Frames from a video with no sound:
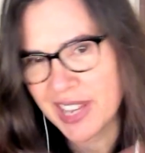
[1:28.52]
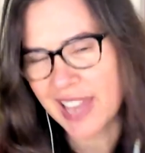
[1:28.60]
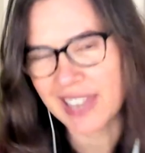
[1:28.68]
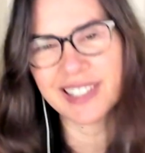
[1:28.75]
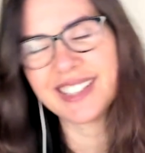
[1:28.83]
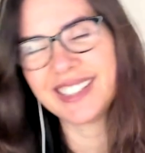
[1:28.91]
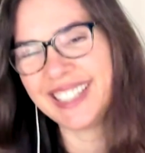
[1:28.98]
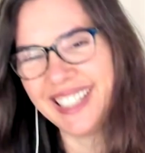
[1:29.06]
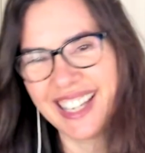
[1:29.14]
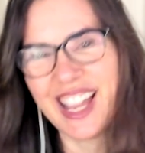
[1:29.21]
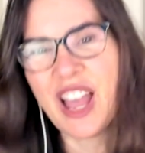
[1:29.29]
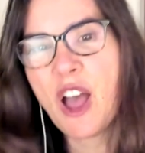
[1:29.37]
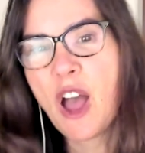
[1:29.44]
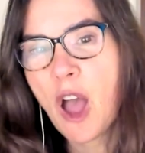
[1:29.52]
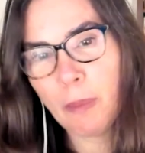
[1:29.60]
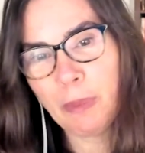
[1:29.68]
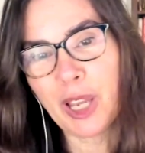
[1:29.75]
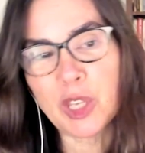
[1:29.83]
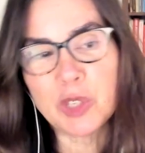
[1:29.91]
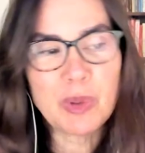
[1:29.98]
technically,
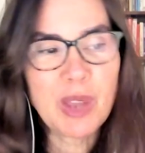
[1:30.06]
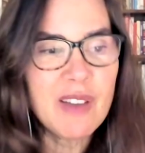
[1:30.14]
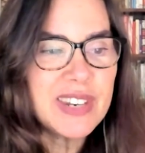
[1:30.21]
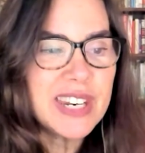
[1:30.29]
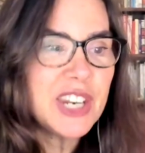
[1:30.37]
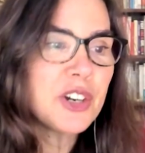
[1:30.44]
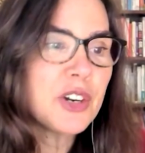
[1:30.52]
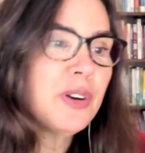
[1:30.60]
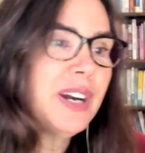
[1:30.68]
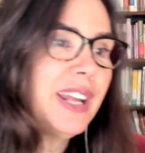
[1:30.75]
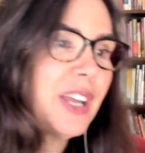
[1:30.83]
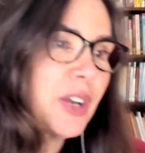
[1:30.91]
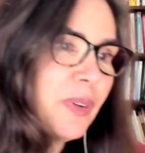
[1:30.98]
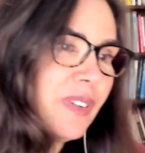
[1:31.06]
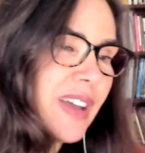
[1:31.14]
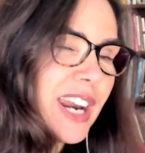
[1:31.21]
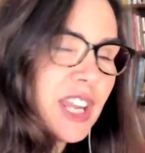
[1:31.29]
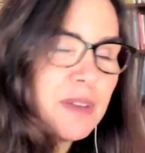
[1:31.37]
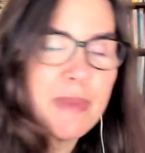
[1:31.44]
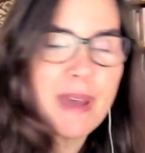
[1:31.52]
because we have an inner critic. We've
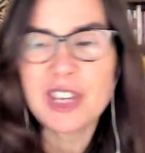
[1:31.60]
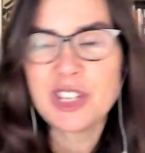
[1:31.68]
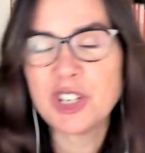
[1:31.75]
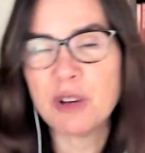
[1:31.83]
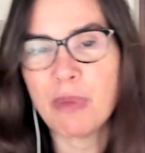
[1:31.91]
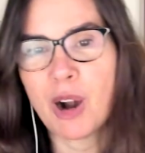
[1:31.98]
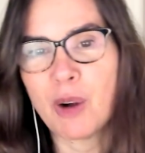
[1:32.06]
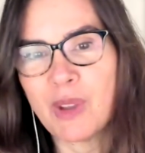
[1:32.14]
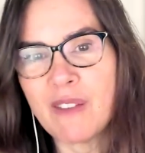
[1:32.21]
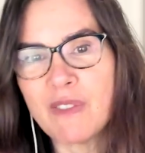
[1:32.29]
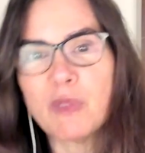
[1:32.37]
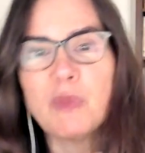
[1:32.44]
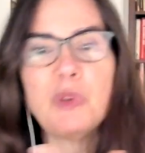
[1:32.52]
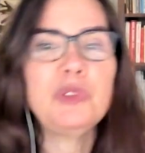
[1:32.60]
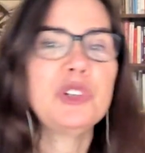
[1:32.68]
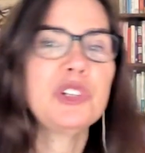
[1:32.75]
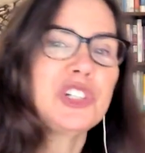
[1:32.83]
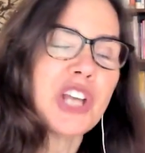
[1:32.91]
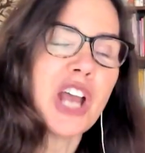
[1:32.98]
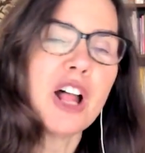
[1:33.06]
got a compassionate part. We have a
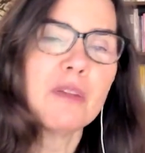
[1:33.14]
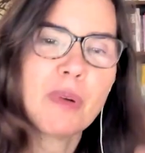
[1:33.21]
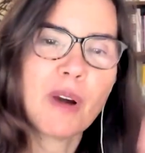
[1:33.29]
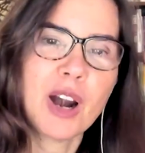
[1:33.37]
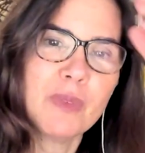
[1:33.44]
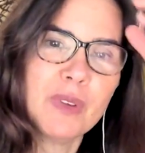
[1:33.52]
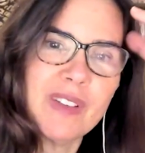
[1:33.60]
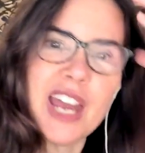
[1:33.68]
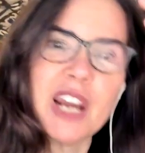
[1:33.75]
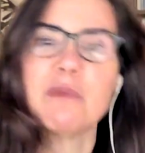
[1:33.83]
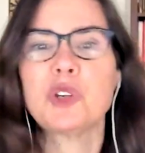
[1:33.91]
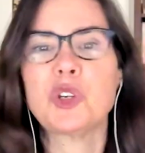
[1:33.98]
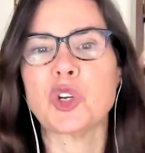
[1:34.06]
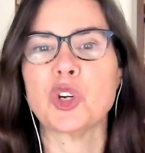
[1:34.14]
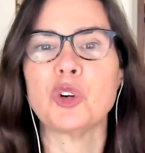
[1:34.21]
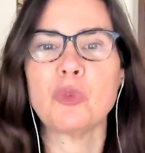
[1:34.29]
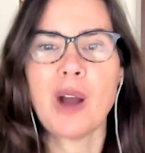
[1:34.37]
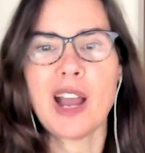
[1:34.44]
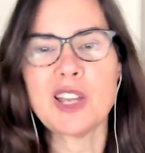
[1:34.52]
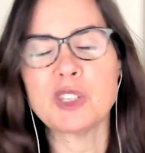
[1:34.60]
wounded child part. We've got a mature,
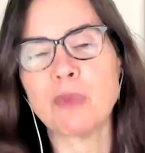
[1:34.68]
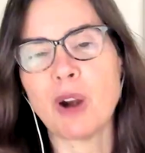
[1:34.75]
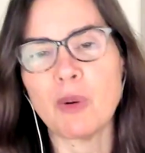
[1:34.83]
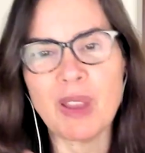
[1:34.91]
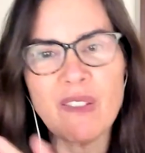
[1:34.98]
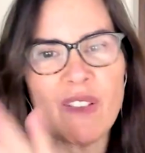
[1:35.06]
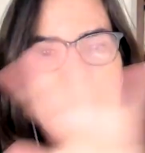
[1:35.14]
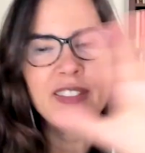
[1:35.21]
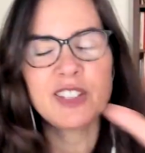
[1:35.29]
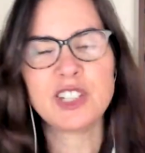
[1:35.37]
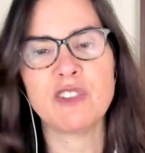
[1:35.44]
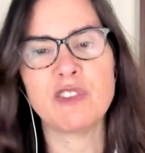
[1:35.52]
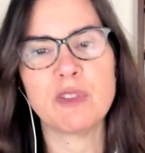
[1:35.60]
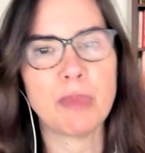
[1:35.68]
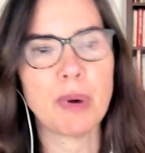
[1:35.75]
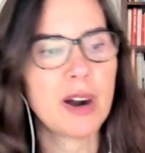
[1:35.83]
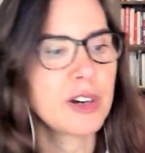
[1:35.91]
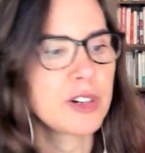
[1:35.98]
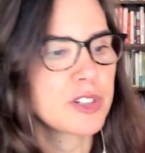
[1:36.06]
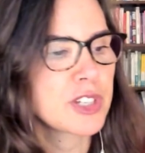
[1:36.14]
wise part. We have these different
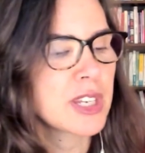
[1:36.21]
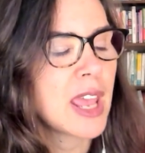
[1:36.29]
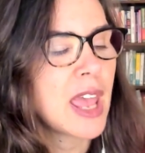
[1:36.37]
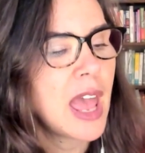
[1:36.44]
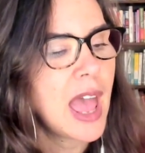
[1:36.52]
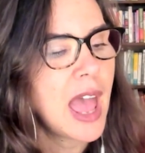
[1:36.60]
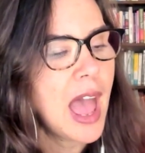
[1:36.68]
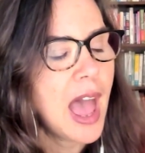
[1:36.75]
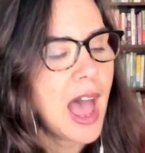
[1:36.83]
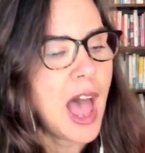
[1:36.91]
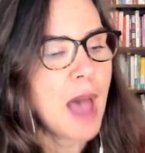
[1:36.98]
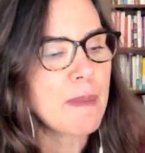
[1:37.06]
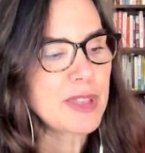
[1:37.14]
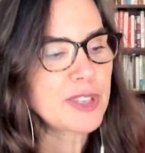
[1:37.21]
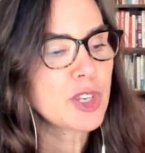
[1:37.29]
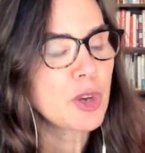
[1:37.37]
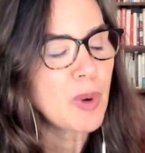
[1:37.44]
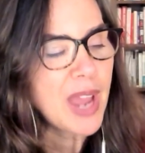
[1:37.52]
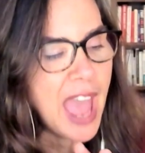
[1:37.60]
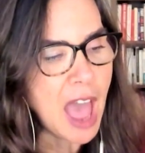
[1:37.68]
parts. And so
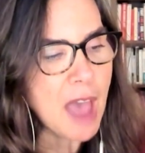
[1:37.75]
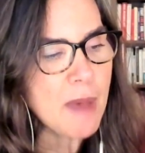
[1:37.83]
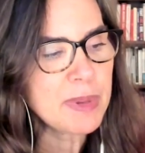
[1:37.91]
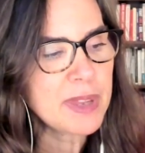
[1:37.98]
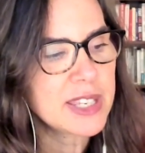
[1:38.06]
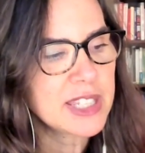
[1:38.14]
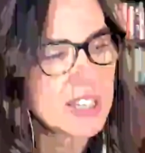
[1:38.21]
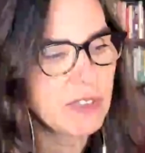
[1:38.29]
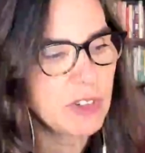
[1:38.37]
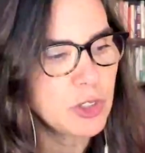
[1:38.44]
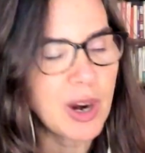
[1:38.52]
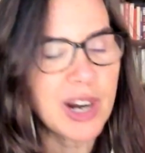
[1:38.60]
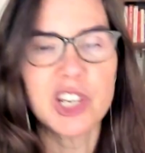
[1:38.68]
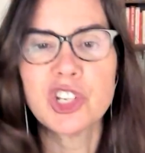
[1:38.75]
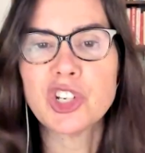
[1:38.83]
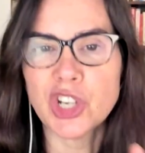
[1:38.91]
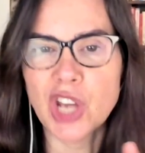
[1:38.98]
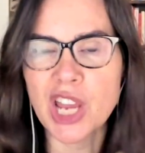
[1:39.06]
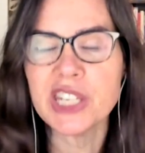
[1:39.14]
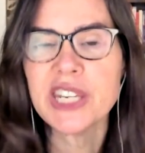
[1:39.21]
what happens if you try to
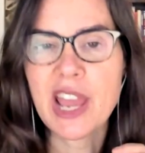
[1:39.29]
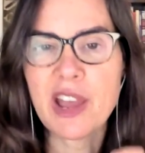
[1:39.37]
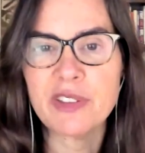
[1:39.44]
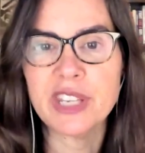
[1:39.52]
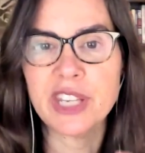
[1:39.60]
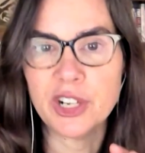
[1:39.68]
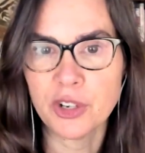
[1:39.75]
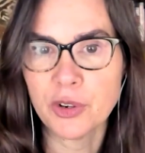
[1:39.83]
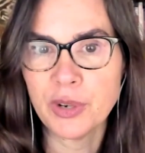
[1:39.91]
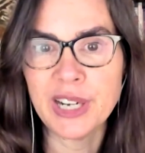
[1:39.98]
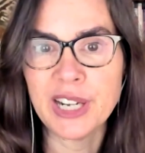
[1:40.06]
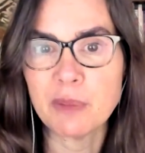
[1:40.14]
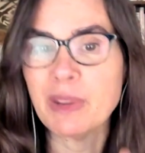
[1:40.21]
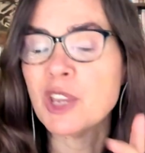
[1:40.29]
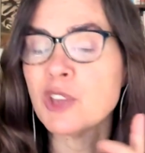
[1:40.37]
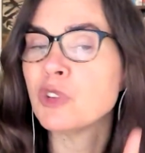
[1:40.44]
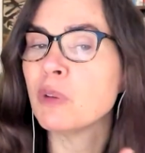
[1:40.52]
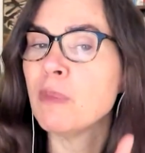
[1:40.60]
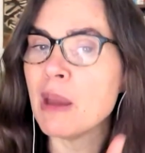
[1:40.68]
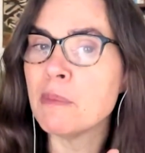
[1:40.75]
shut down the inner critic?
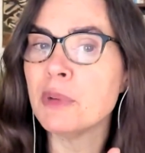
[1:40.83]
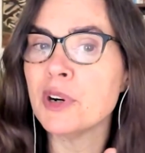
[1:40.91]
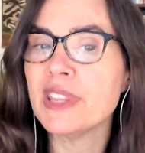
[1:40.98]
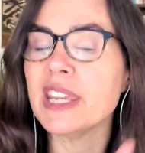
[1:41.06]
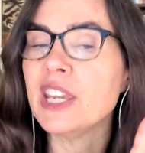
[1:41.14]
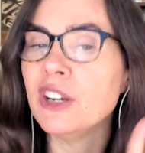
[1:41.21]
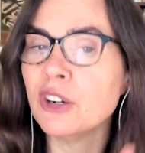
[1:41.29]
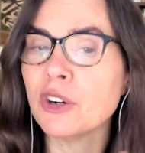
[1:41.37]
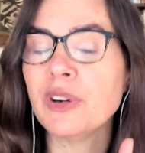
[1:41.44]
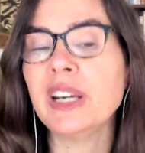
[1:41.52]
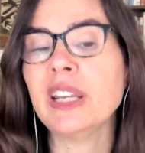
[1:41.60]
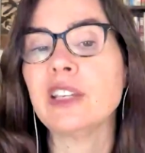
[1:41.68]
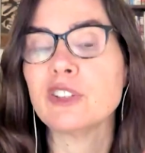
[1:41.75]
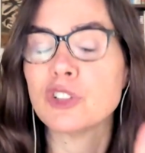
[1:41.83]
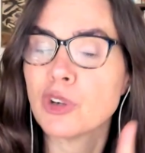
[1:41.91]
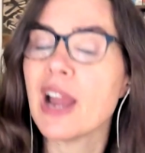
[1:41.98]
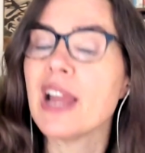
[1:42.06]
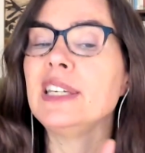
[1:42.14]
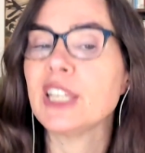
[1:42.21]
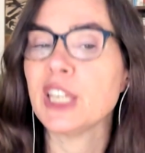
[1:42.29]
Because remember, the inner critic is
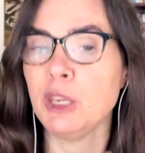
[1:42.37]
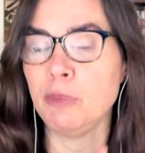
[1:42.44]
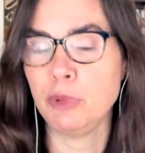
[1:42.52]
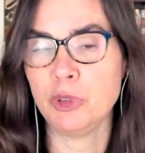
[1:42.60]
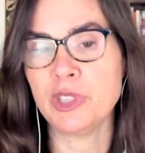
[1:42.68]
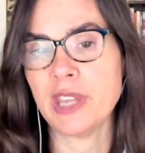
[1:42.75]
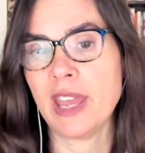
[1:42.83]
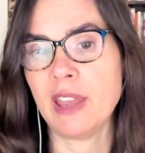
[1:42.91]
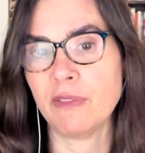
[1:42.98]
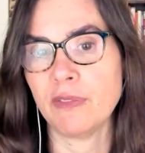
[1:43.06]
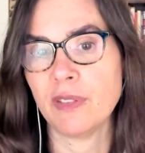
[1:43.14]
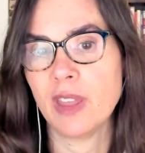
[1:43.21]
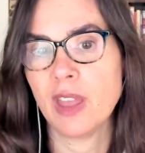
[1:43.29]
trying to keep you safe.